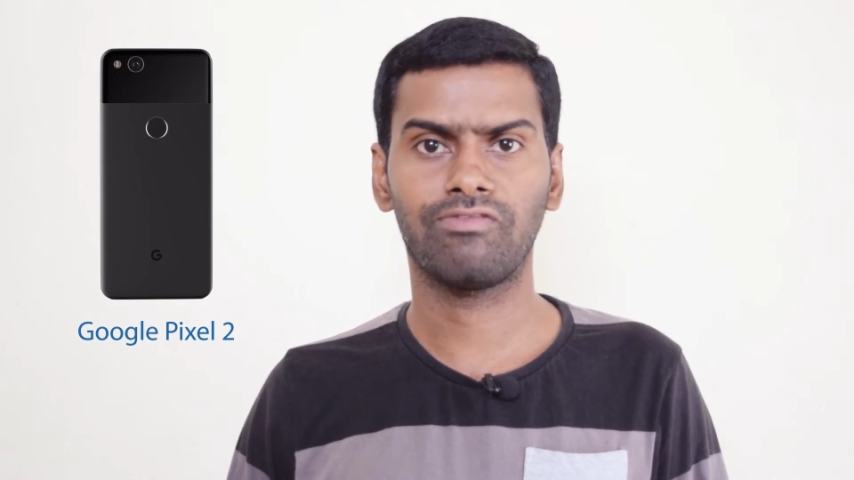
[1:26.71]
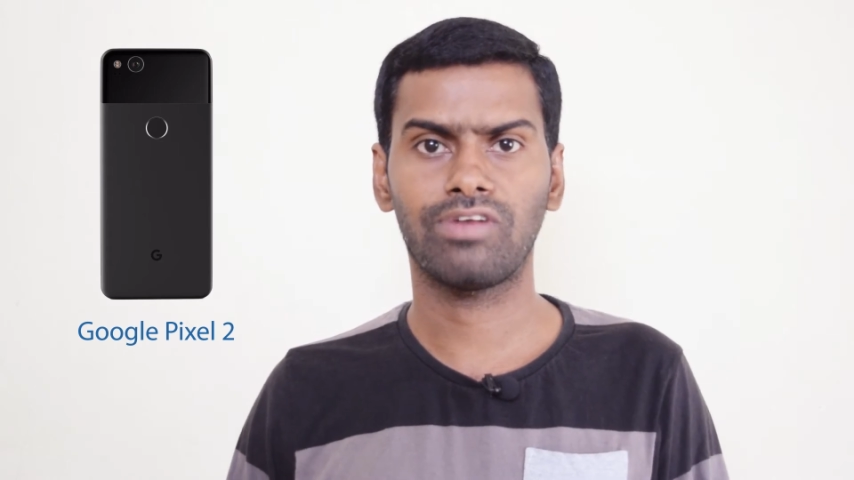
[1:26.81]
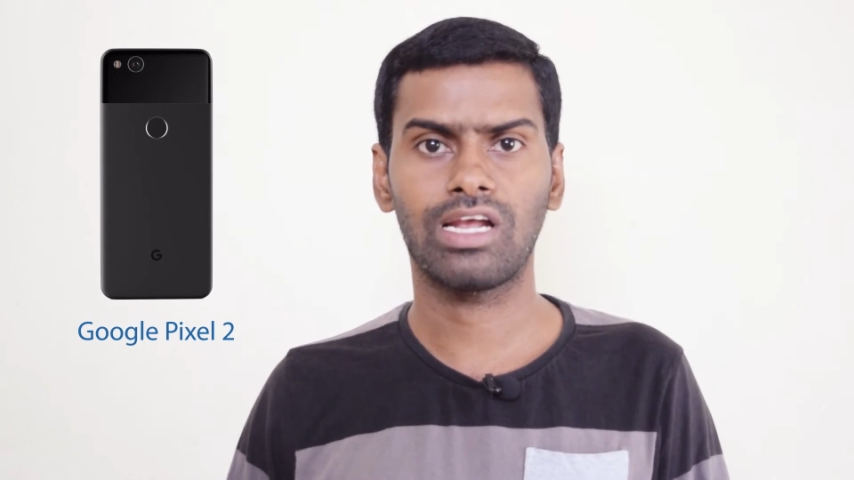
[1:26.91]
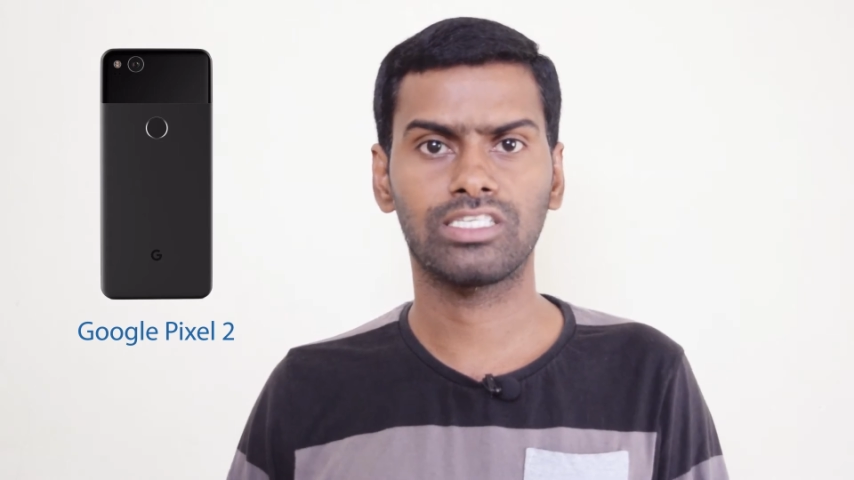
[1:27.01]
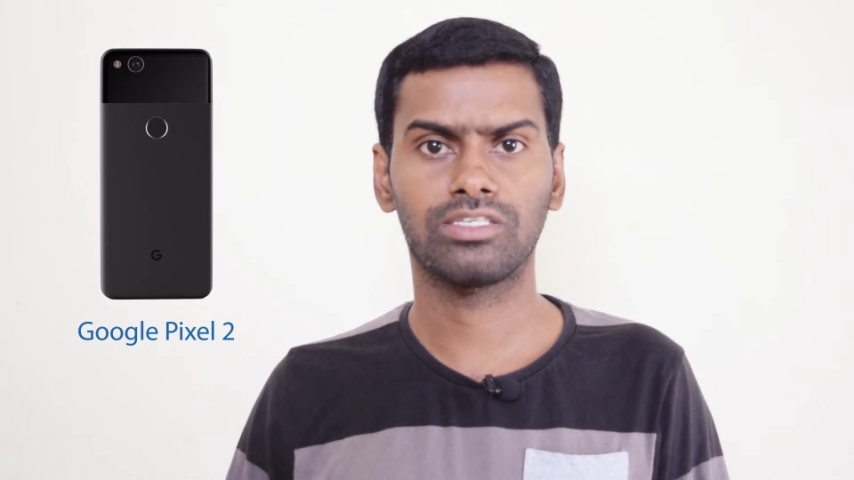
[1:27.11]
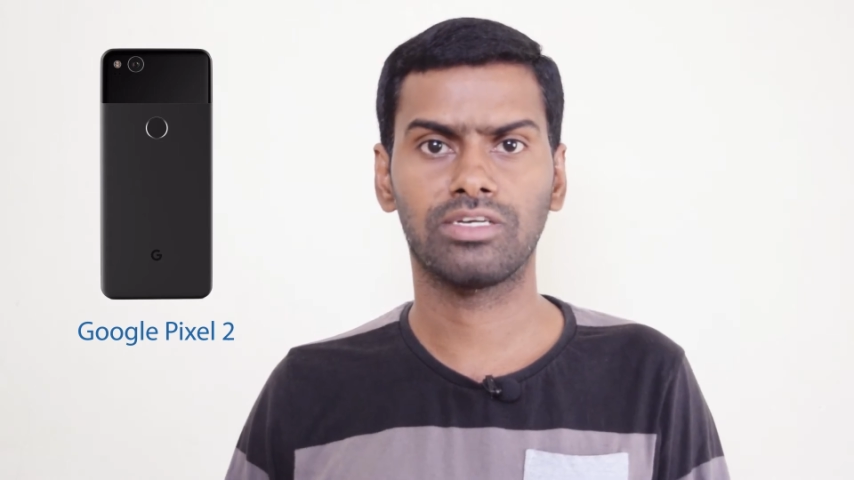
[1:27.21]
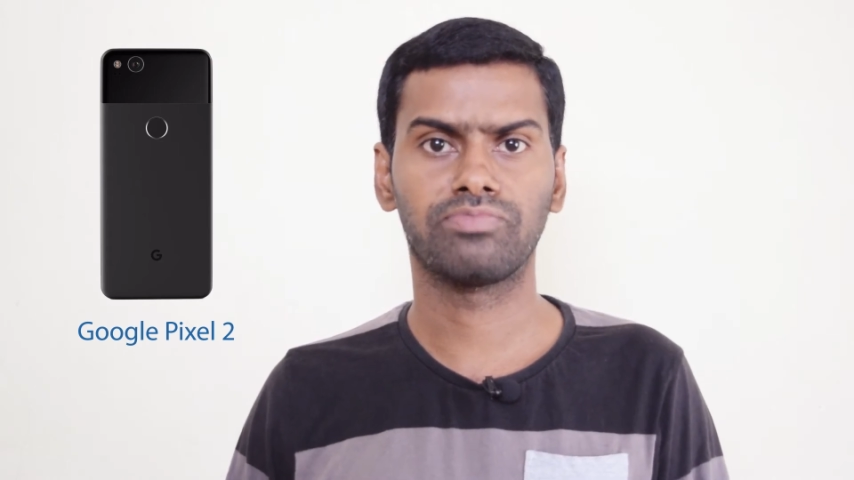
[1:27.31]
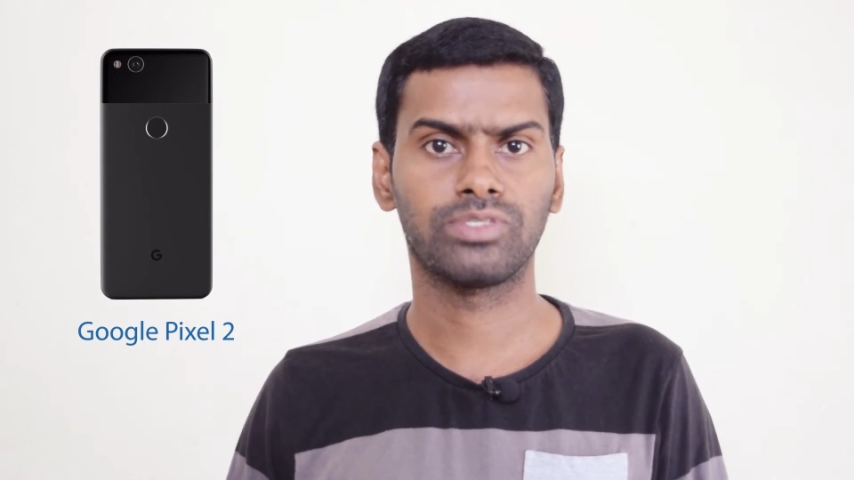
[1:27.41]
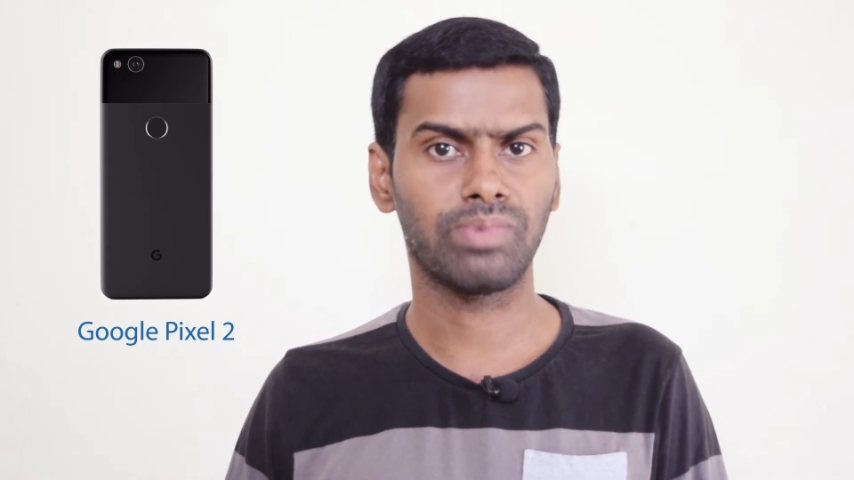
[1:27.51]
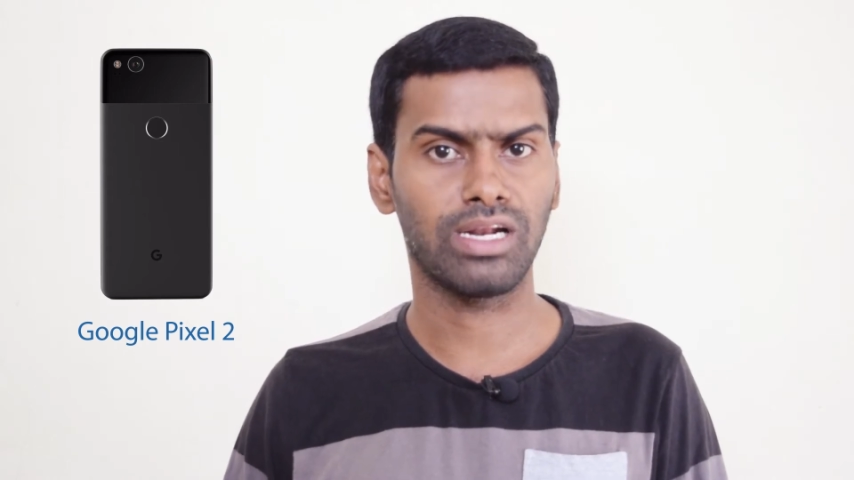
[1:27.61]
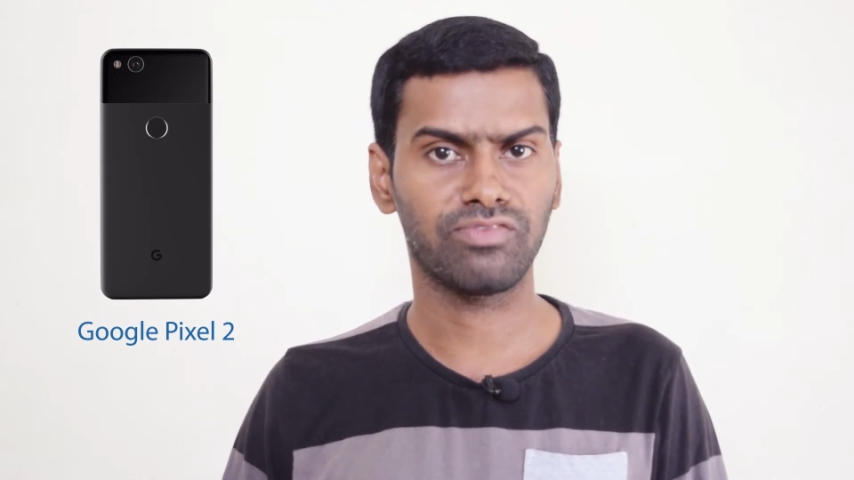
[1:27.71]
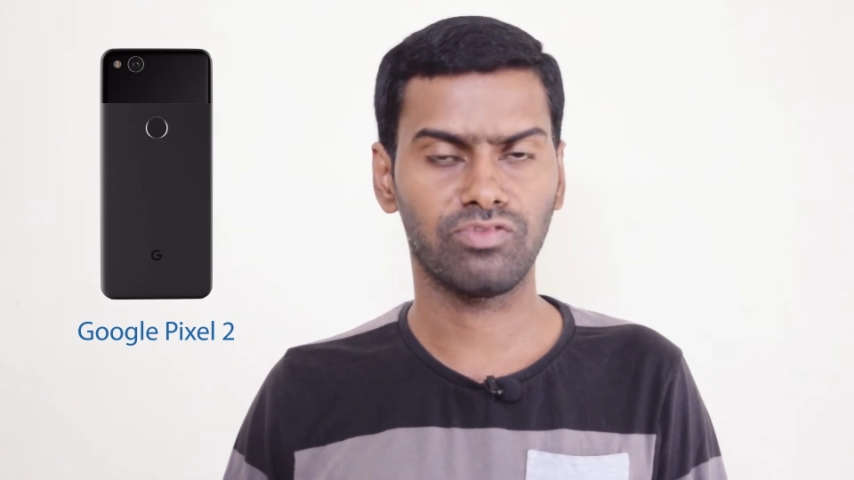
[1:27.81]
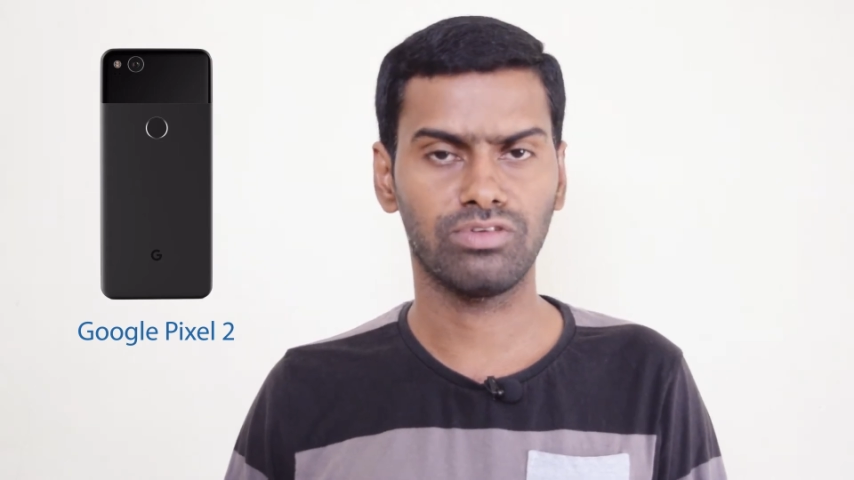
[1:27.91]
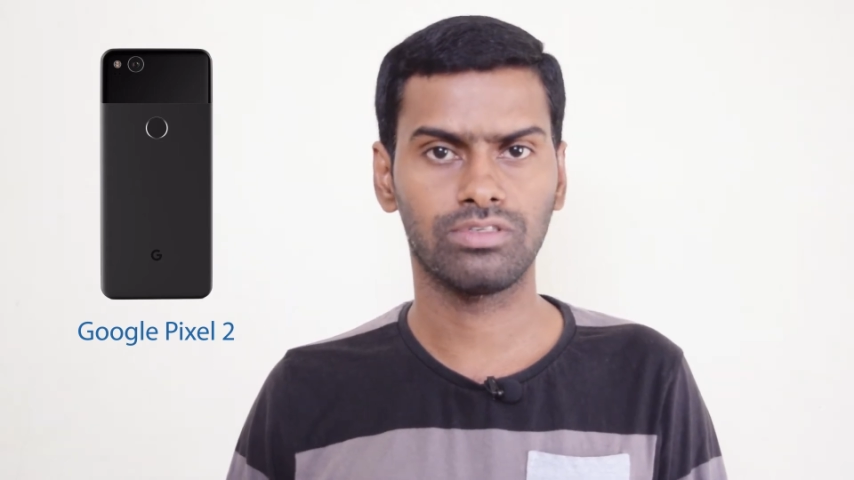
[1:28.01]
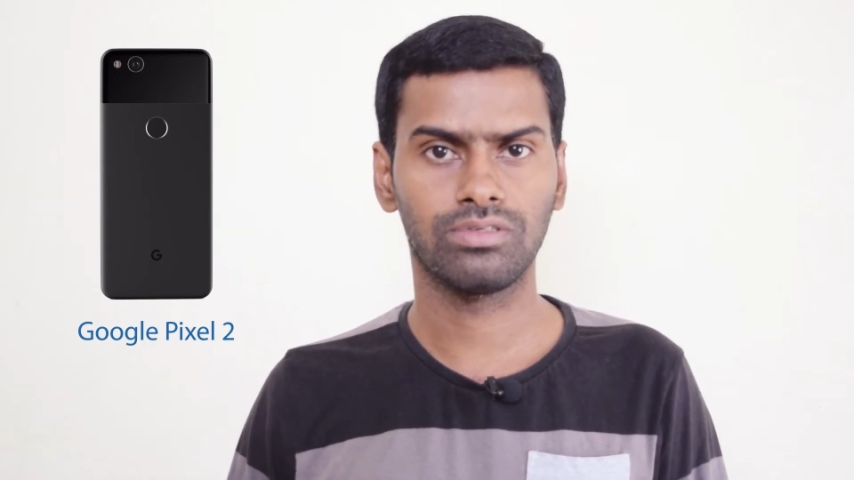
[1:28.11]
flagship
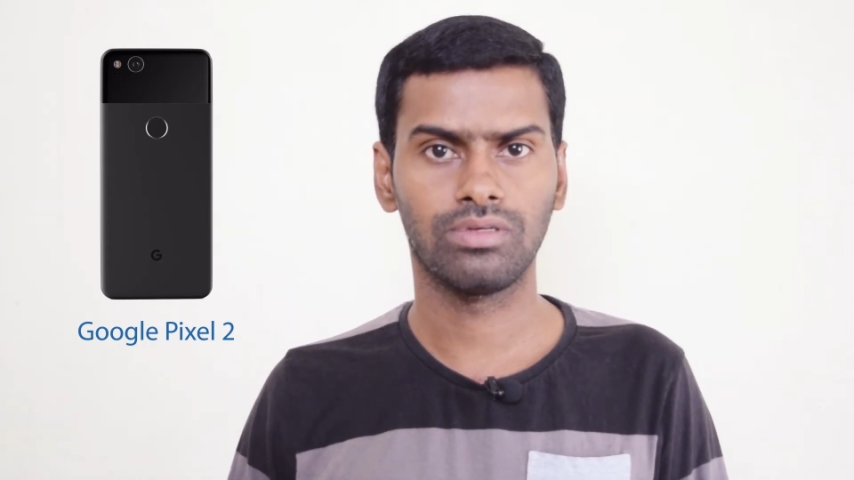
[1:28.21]
smartphones.